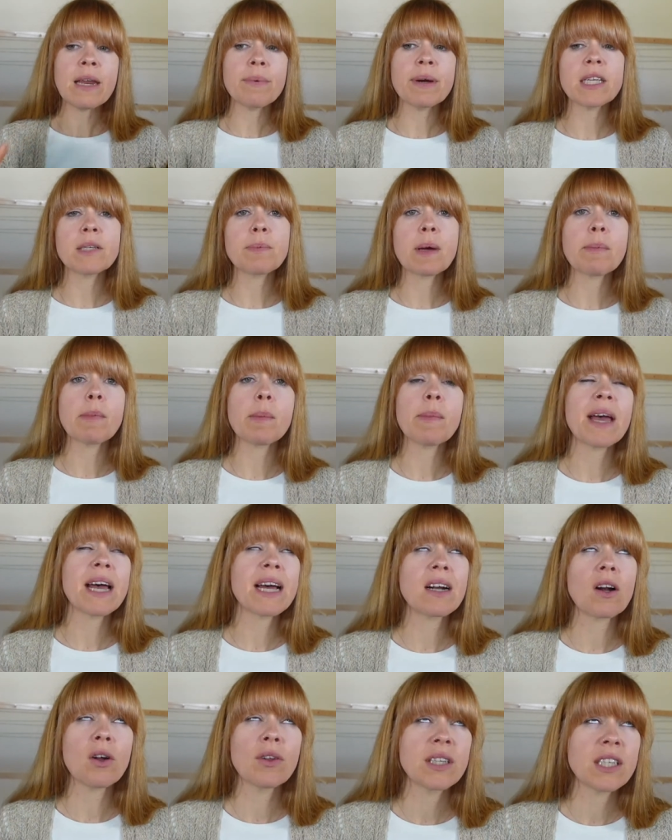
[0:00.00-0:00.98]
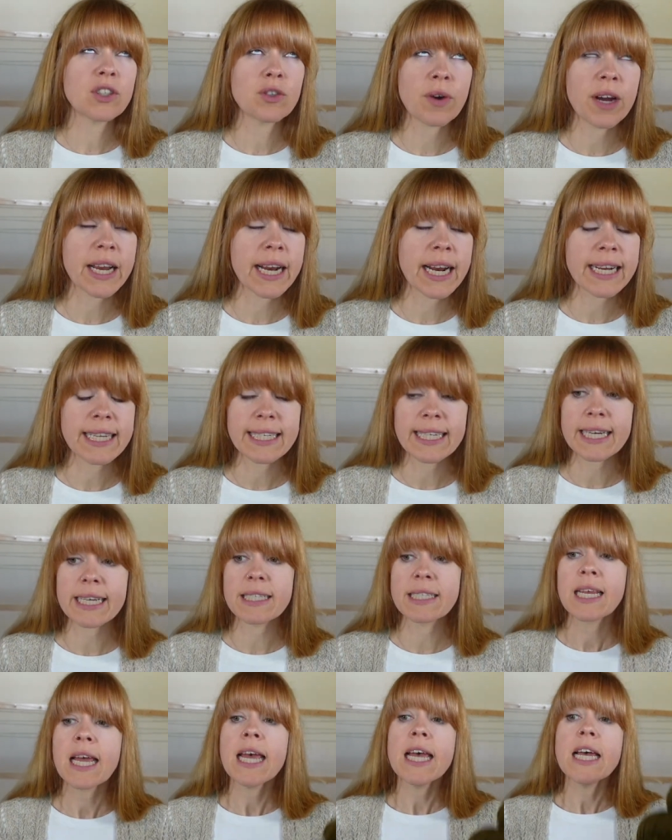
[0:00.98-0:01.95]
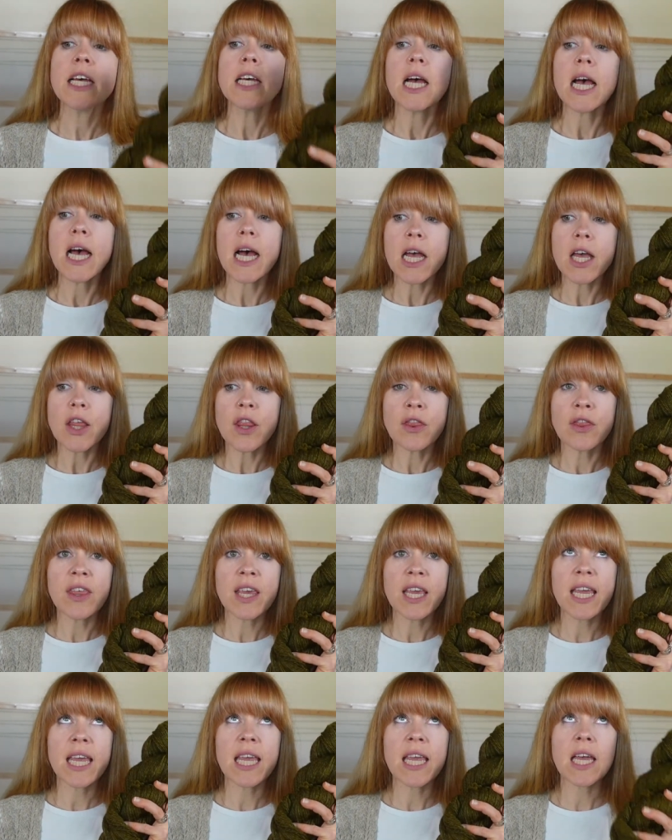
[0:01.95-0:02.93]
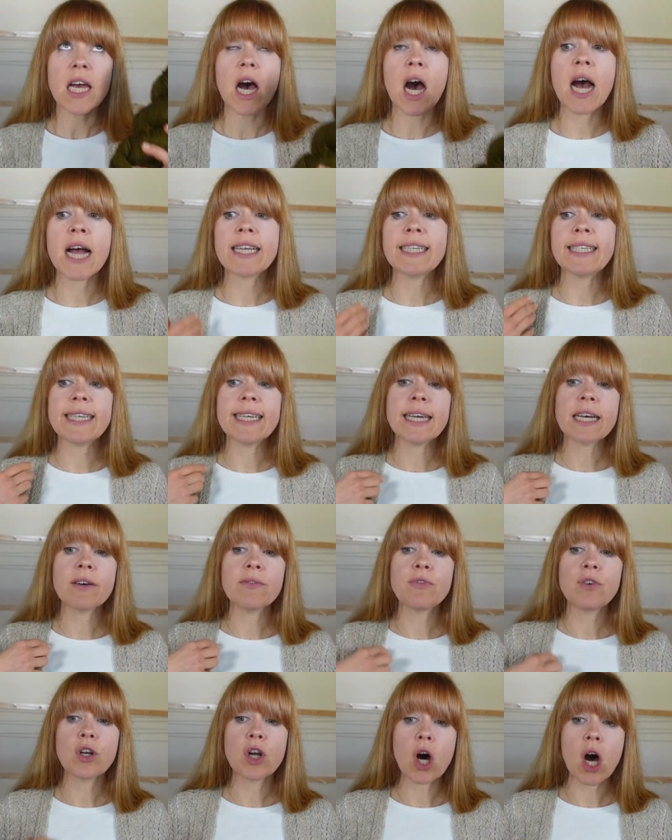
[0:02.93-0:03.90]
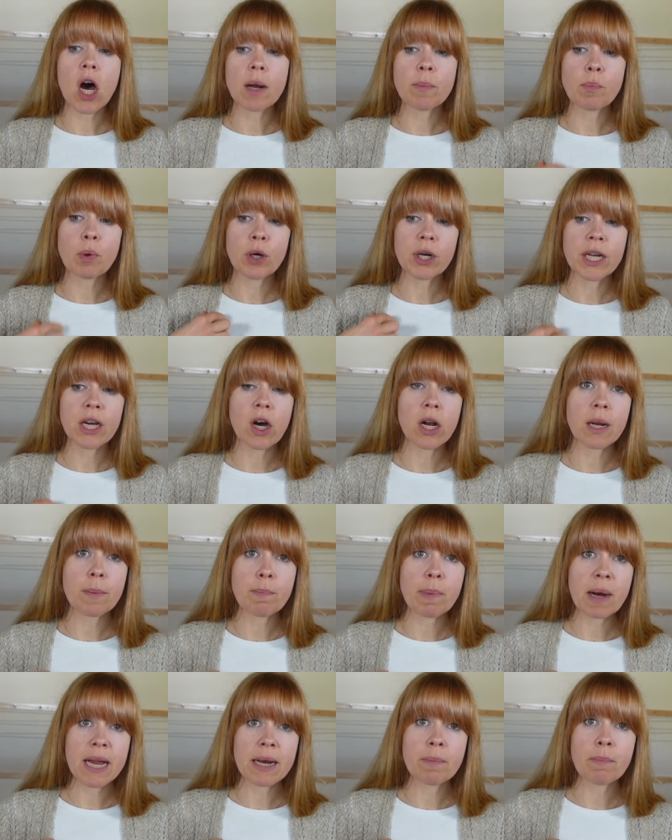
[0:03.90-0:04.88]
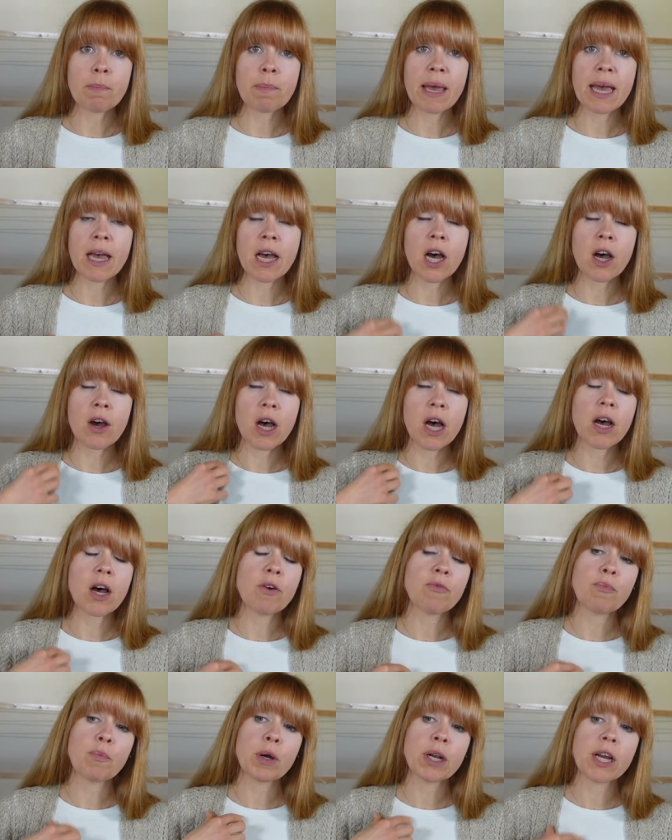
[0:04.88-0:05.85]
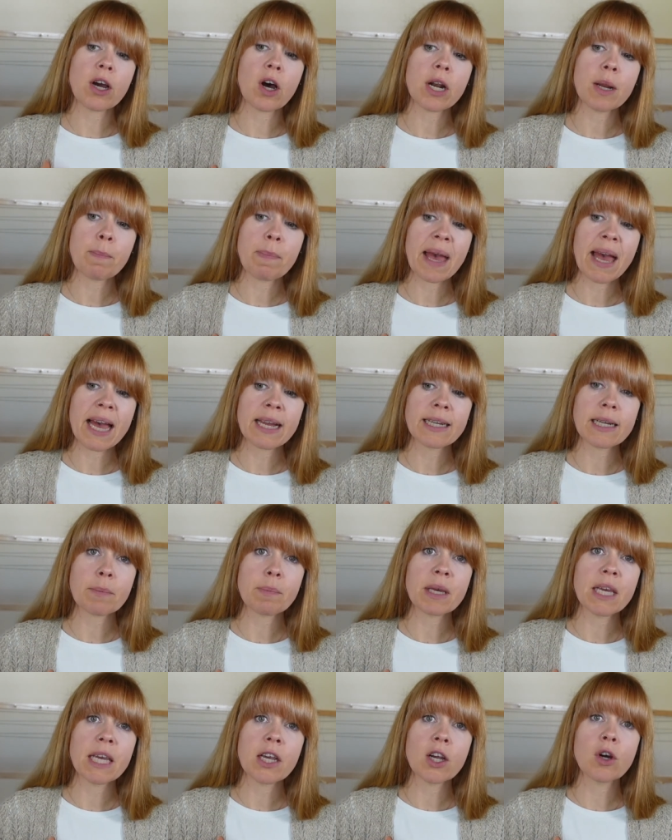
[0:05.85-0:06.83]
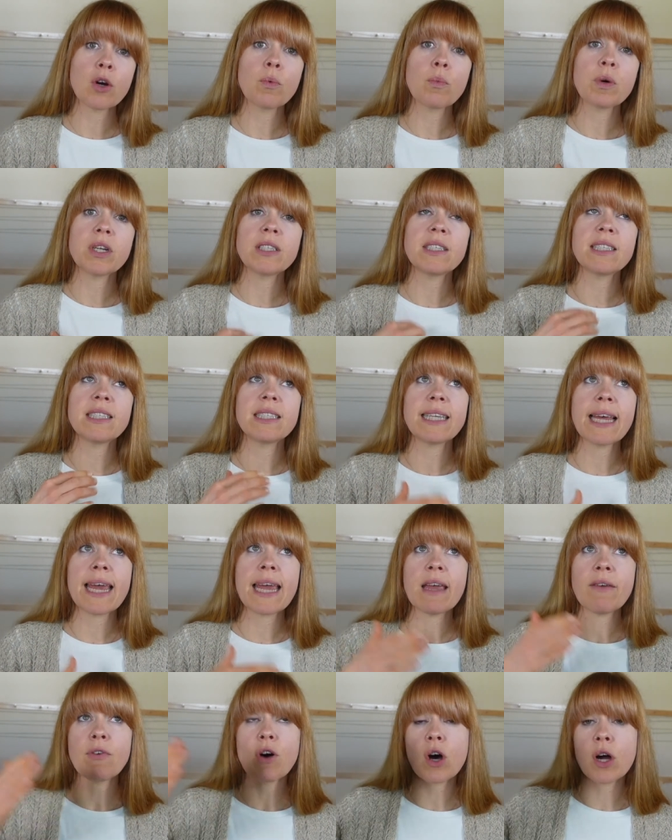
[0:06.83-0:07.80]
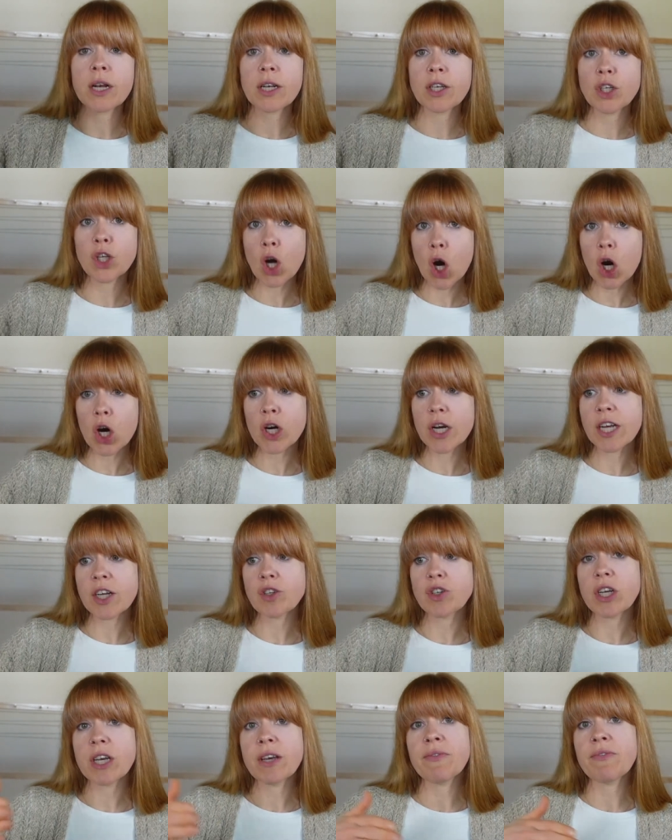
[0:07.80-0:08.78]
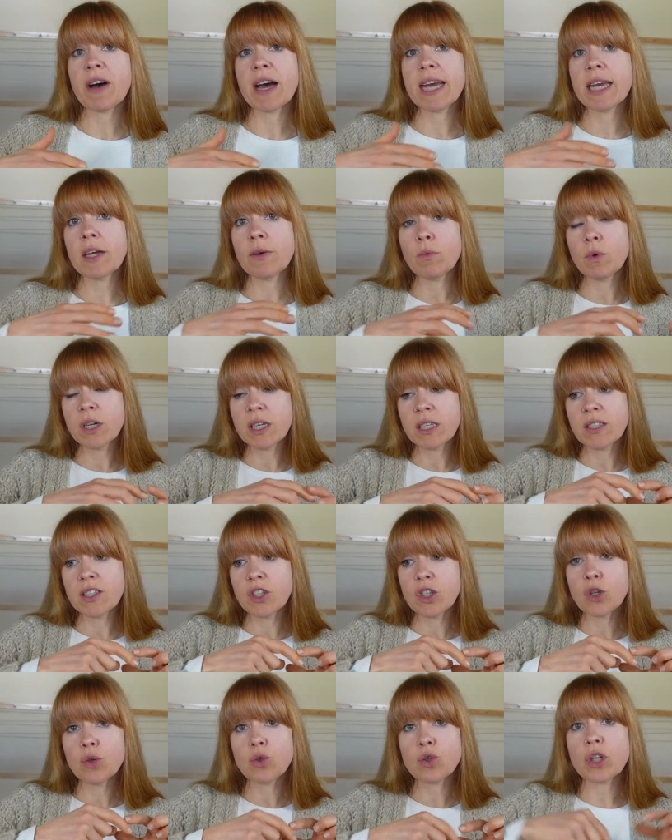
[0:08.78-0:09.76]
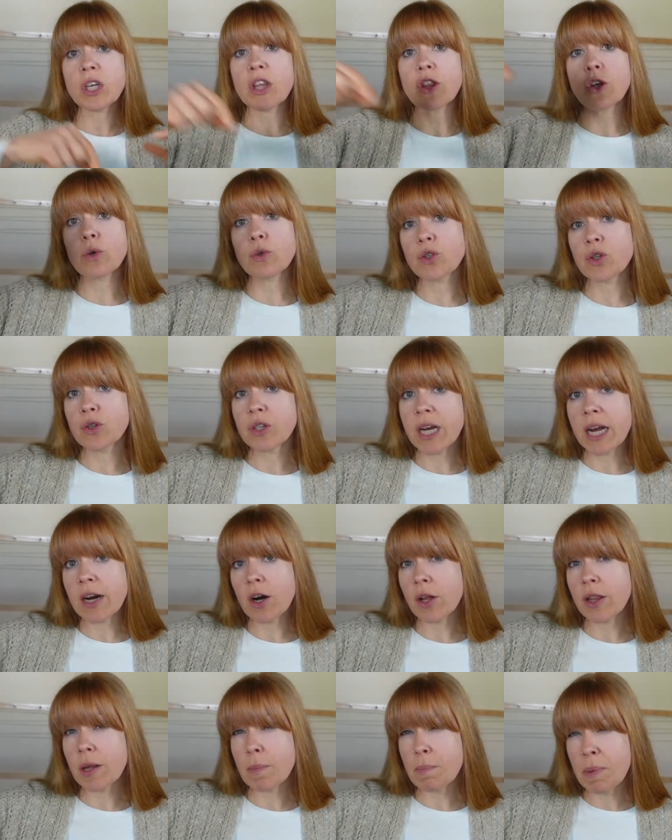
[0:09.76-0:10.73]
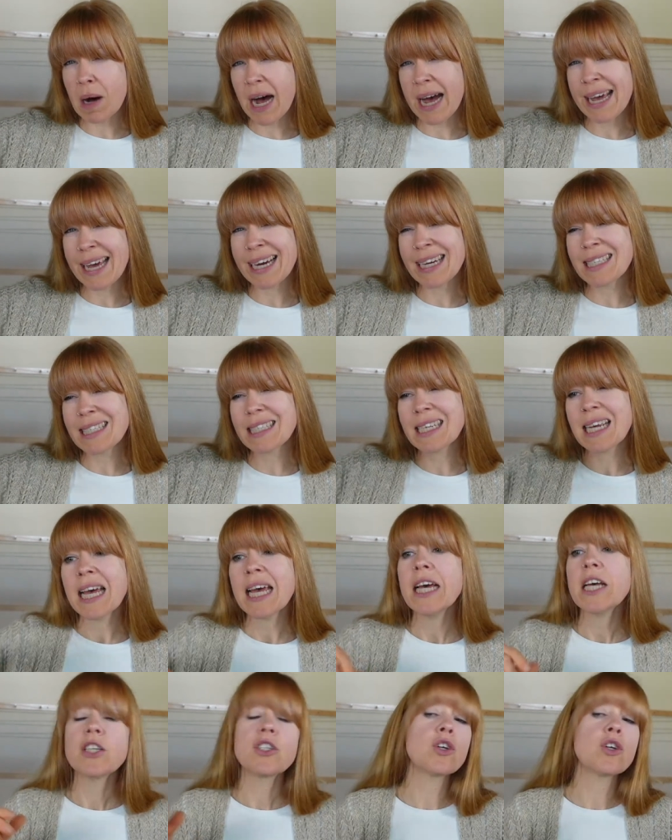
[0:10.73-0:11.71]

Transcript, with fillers: Anyways, my mom had all these great ideas. The idea of not putting on a button, uh, of putting on a band up here would save on yardage if I, because usually those are done on the bias.